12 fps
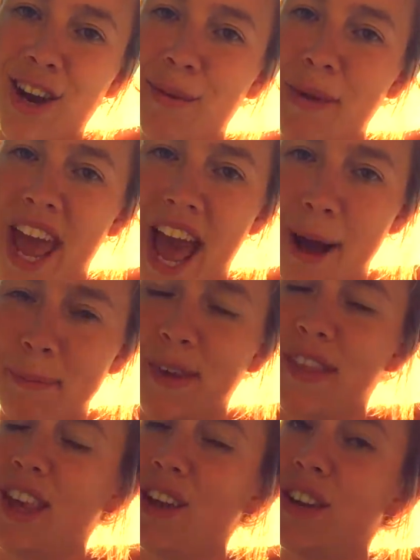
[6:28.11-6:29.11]
gonna be
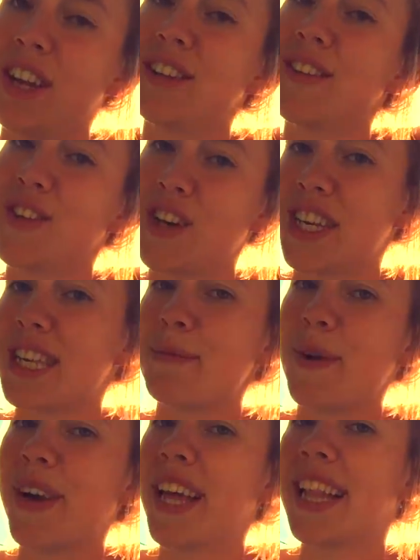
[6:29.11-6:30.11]
happy that you didn't stress
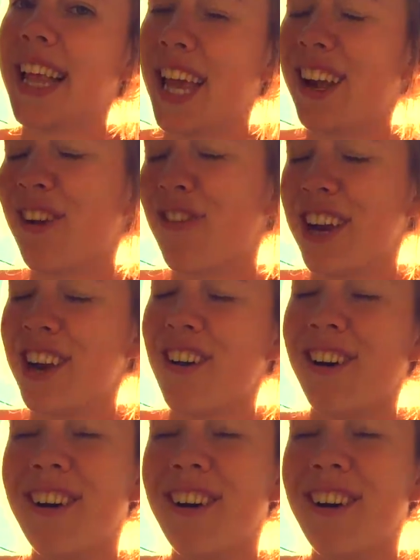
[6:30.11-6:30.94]
about it later when it